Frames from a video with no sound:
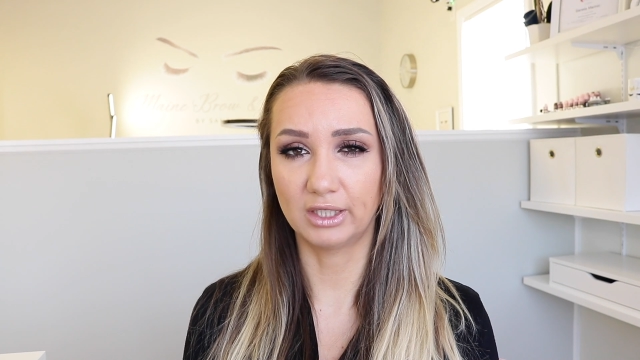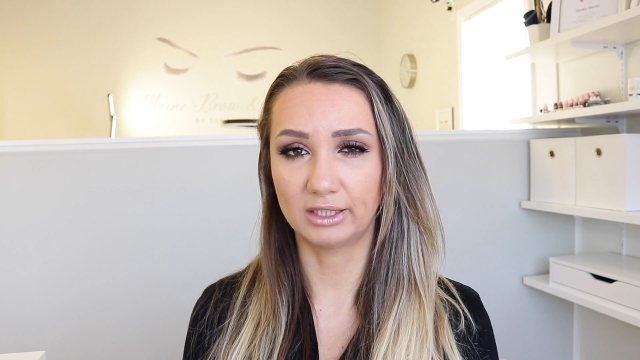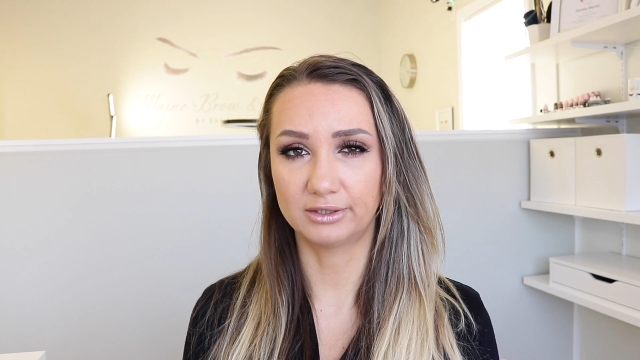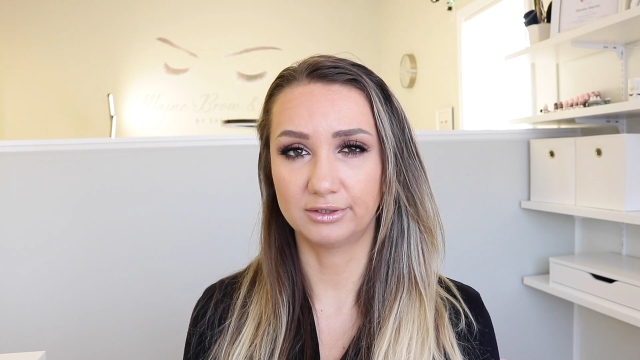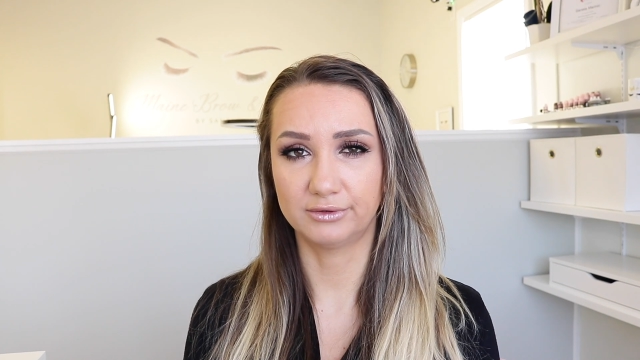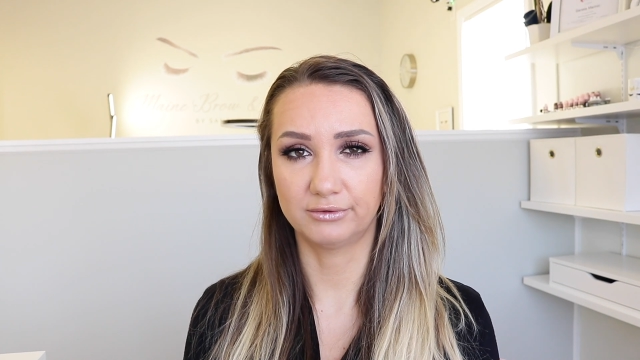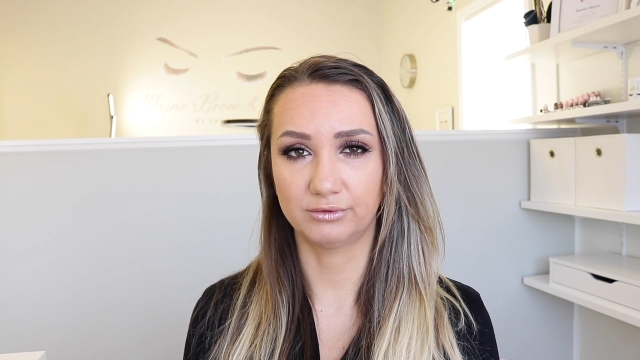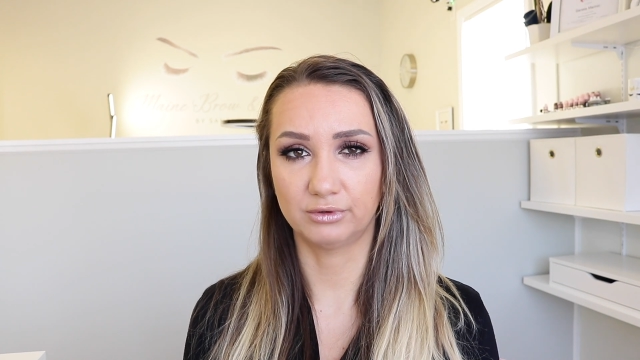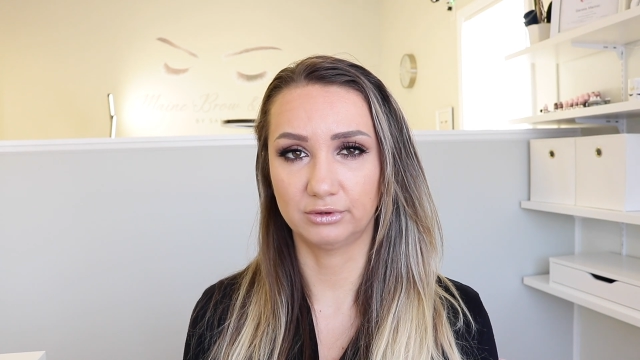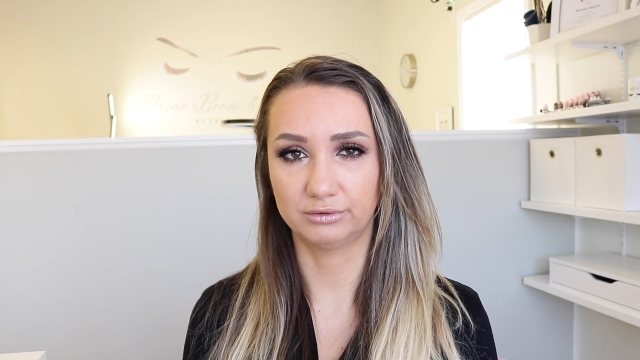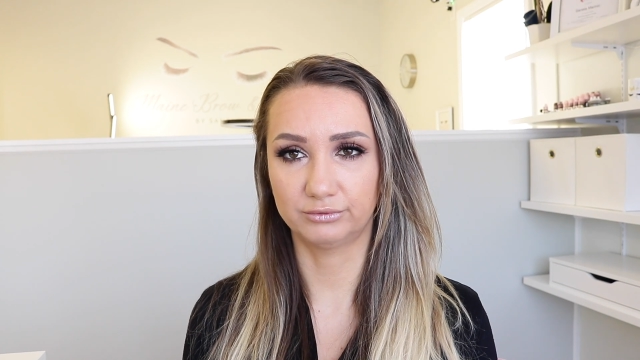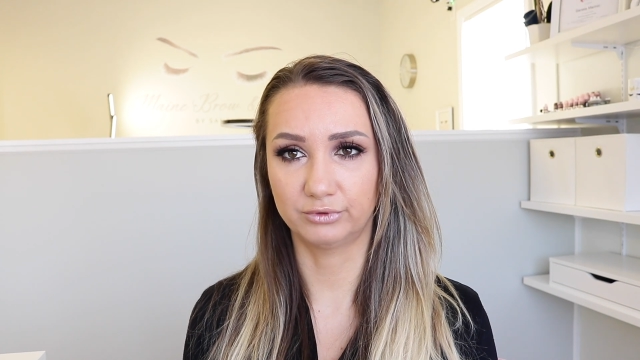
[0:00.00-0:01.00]
get
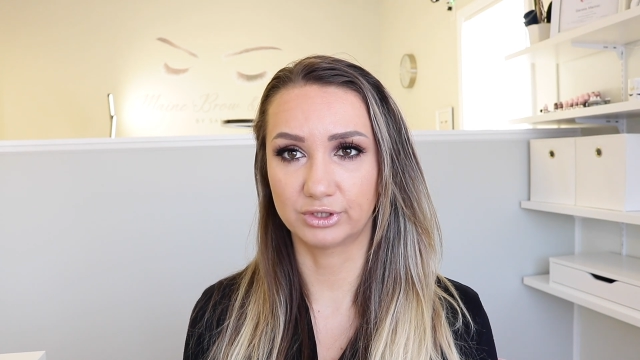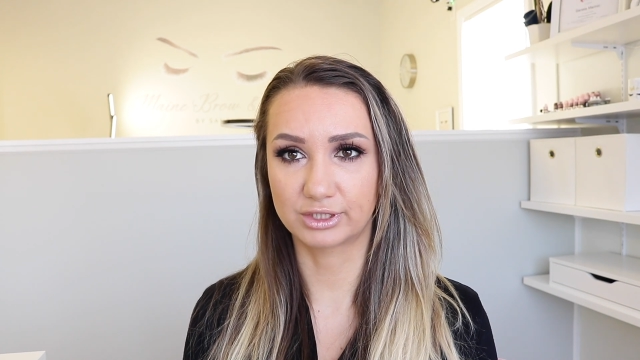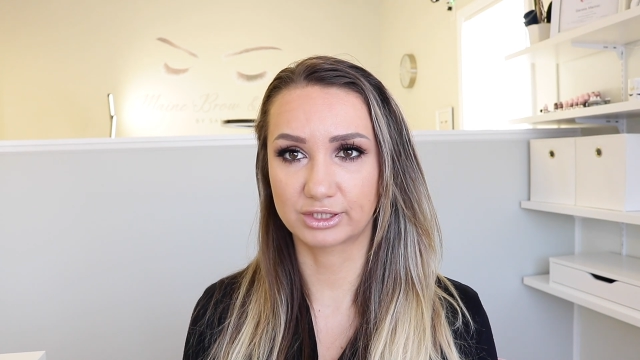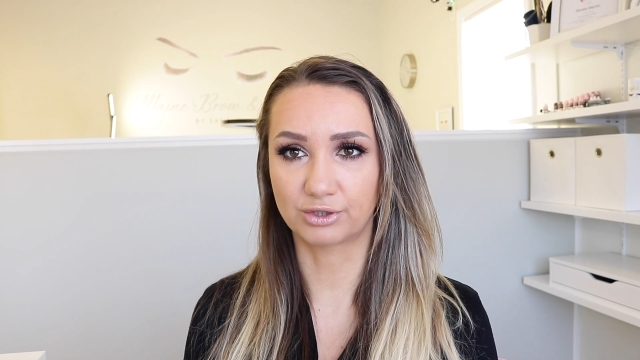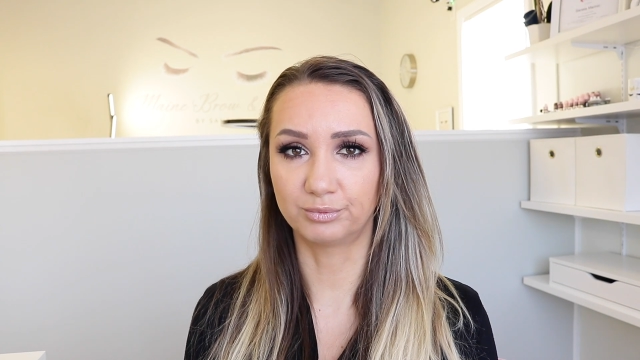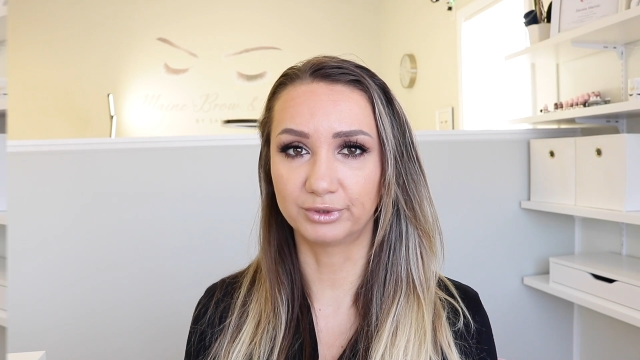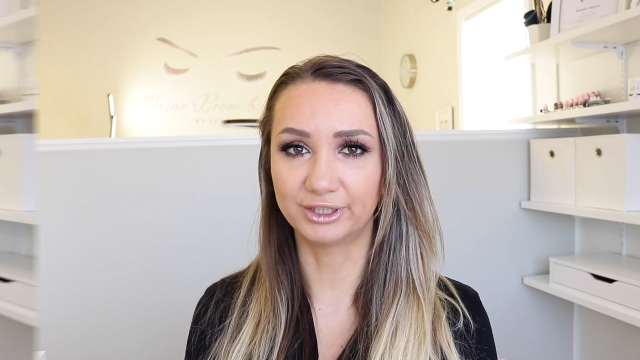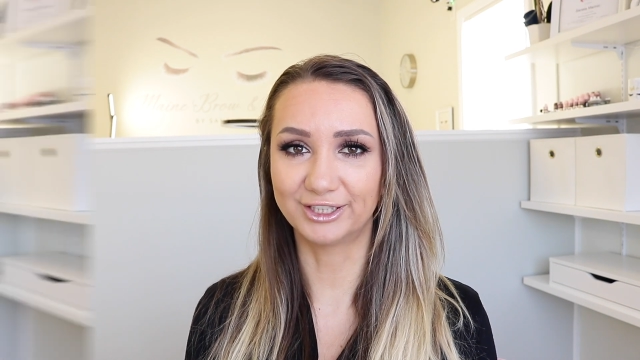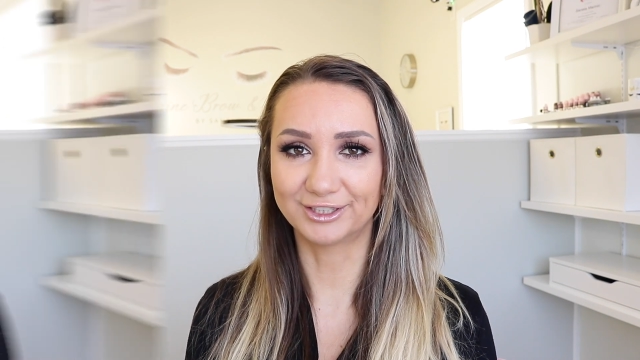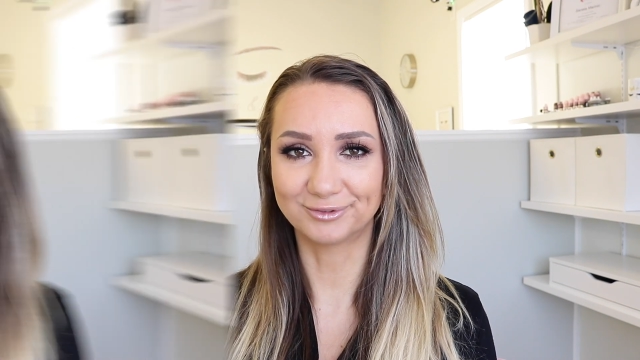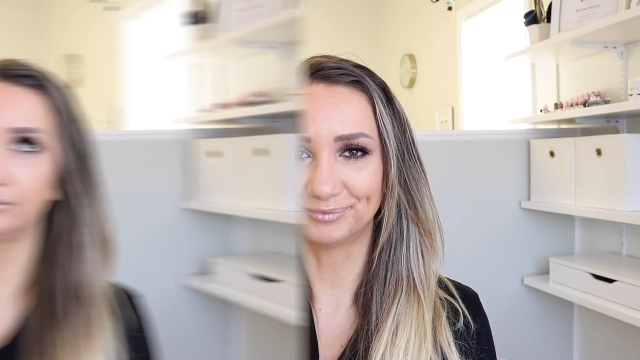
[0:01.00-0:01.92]
once completed.